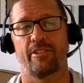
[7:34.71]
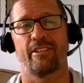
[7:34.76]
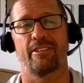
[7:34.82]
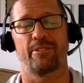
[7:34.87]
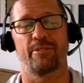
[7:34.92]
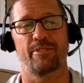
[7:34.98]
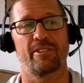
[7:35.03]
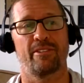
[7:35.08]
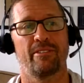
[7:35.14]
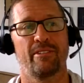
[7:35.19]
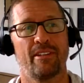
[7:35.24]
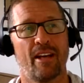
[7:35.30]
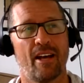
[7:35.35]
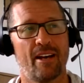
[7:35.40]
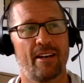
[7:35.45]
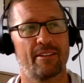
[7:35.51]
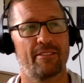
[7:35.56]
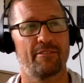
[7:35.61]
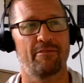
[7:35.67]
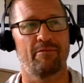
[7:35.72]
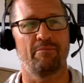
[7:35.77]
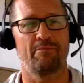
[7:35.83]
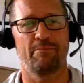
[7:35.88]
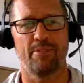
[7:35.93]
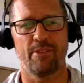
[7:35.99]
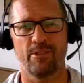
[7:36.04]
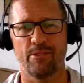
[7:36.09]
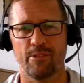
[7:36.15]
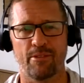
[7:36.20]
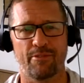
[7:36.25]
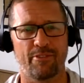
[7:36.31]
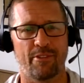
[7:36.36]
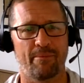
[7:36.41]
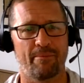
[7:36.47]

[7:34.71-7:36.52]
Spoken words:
and there was a lot of beautiful